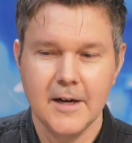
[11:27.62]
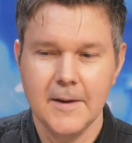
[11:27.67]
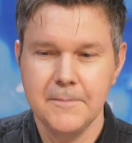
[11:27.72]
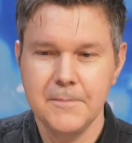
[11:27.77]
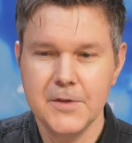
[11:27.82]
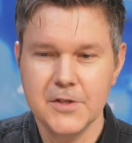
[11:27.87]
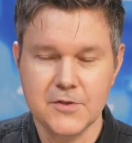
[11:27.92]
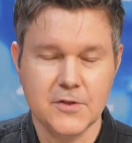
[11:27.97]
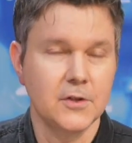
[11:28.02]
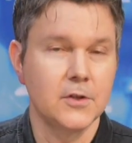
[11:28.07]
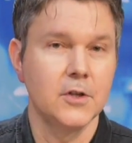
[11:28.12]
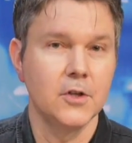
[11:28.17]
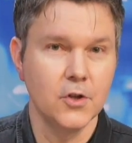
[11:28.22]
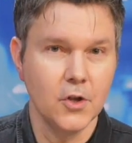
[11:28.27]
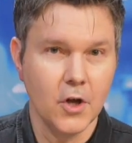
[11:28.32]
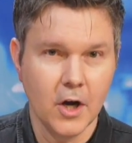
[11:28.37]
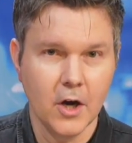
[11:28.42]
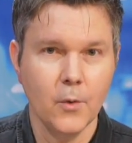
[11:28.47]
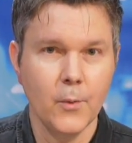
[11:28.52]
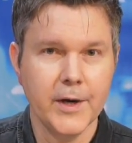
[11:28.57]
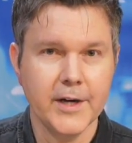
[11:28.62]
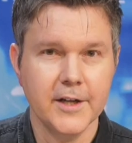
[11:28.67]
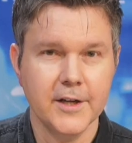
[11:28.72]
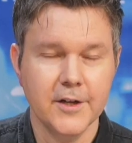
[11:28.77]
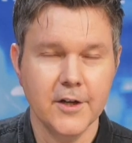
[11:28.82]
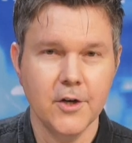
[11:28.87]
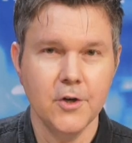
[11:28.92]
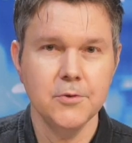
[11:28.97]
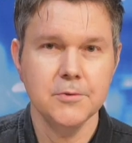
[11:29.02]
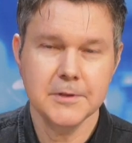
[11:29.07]
Is there a long way to
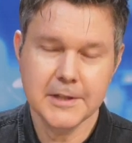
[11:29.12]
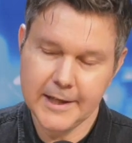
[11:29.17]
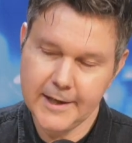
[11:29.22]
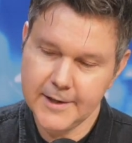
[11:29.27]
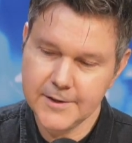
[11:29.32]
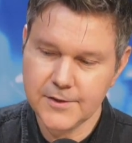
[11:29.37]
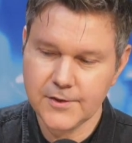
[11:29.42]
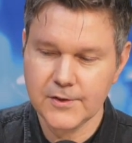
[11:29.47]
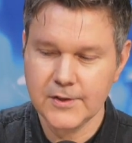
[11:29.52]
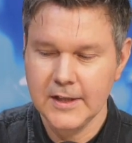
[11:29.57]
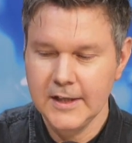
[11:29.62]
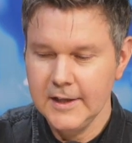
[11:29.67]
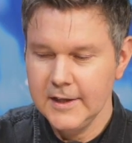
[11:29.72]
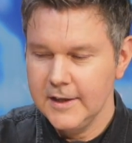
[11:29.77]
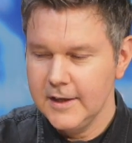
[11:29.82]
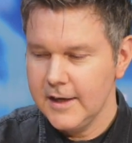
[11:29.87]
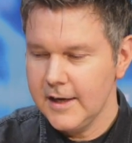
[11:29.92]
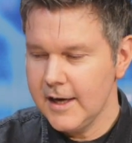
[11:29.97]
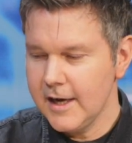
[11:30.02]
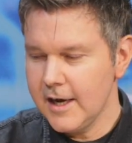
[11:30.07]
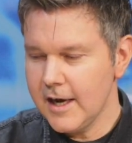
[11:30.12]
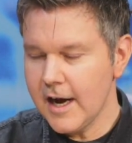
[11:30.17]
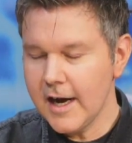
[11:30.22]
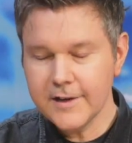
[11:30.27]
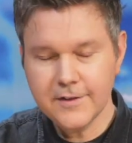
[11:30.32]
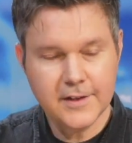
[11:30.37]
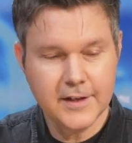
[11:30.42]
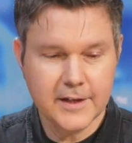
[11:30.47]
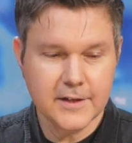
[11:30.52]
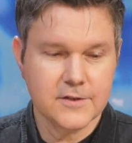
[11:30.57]
go? Yes. I
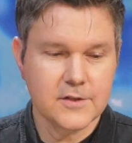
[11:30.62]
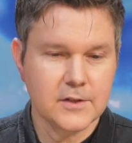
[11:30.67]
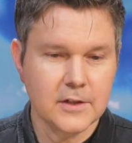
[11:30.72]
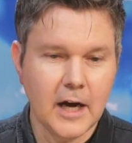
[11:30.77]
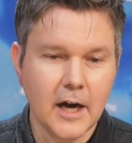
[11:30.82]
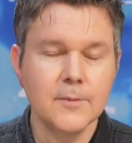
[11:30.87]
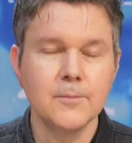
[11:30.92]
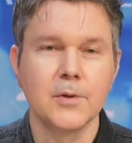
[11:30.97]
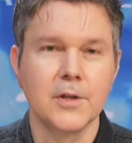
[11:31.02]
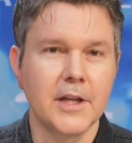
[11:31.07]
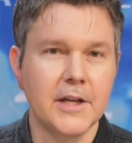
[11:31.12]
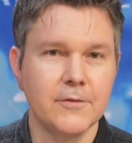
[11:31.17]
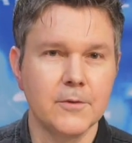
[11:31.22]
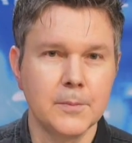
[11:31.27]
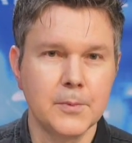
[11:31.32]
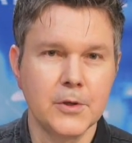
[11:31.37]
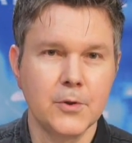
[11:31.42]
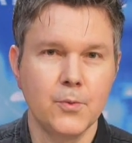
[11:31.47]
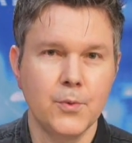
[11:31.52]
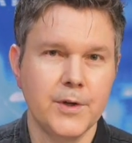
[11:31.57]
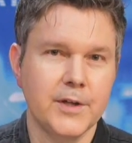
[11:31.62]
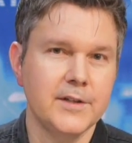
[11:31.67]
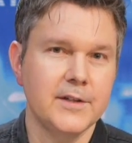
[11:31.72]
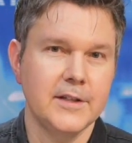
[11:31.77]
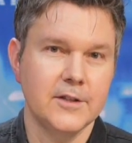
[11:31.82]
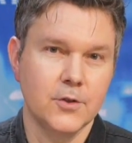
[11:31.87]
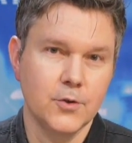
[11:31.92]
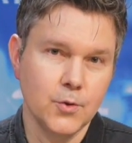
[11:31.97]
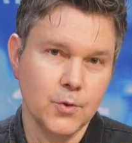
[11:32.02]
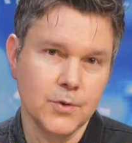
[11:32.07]
think it's unbelievably weird
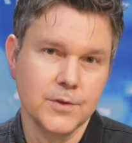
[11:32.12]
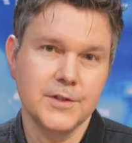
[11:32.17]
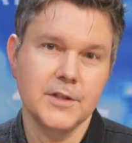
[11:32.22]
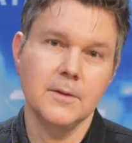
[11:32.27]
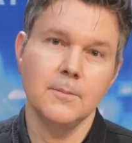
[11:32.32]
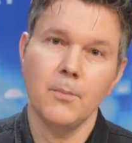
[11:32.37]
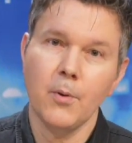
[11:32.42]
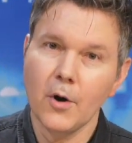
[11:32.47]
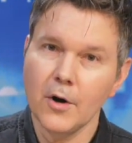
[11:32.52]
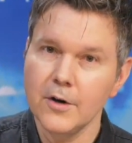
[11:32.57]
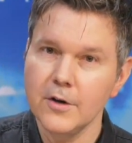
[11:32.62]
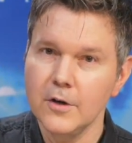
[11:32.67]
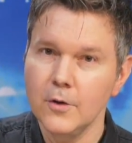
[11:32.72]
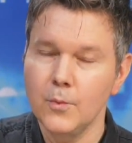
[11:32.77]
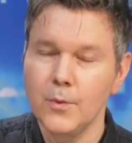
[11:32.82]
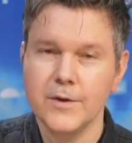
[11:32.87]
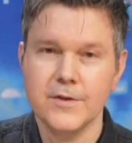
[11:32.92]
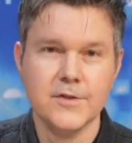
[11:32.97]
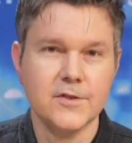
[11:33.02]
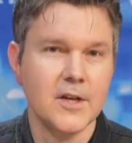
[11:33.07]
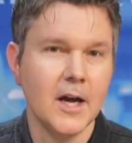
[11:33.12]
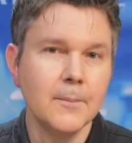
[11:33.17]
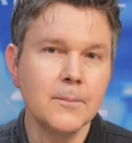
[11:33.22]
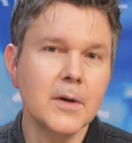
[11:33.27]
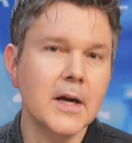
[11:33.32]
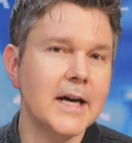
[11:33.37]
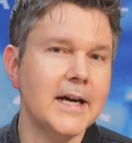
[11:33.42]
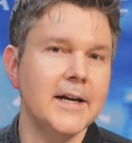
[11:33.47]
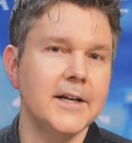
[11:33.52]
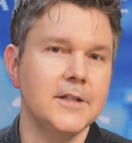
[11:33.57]
that Google didn't partner with some
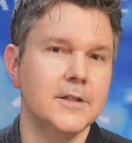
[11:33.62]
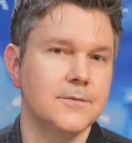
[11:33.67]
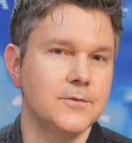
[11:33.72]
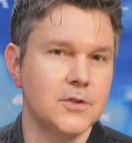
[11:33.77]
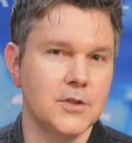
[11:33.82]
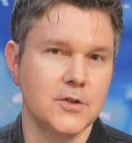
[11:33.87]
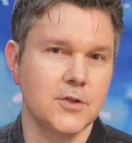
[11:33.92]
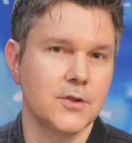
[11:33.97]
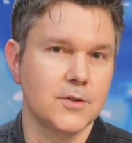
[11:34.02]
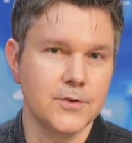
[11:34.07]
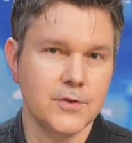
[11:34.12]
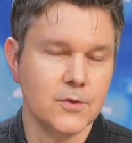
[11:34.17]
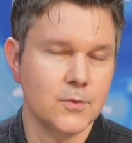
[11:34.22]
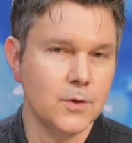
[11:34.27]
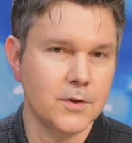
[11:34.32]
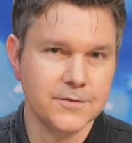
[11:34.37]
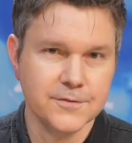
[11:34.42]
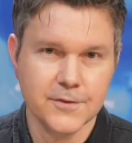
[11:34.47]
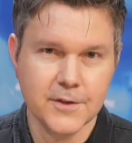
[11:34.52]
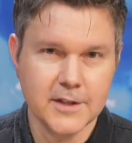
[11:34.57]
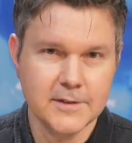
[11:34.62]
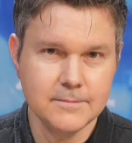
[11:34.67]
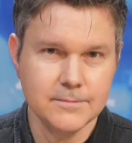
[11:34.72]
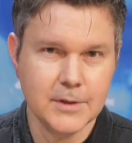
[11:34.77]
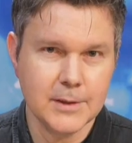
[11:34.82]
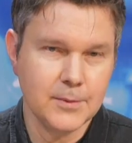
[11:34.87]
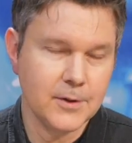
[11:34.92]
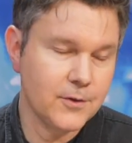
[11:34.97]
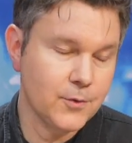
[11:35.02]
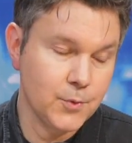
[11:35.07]
kind of digital storefront,
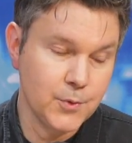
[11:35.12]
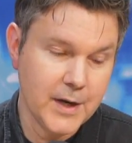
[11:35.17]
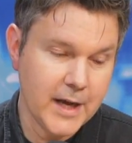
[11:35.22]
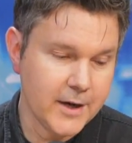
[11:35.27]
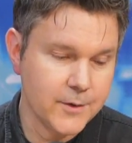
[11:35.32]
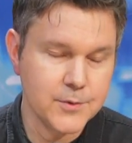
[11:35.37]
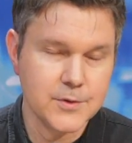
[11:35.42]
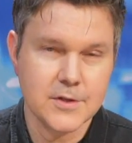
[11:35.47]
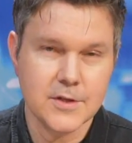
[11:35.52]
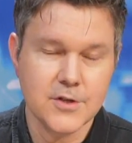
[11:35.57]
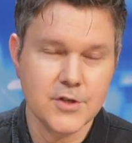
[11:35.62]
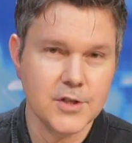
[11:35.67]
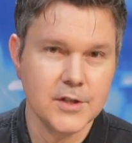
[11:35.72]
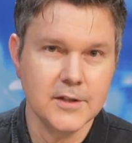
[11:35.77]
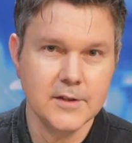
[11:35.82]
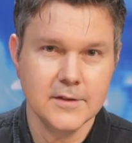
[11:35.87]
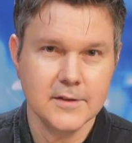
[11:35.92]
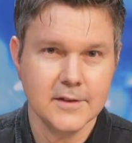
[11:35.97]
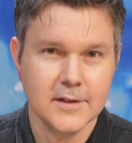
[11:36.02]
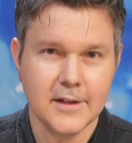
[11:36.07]
maybe through an acquisition.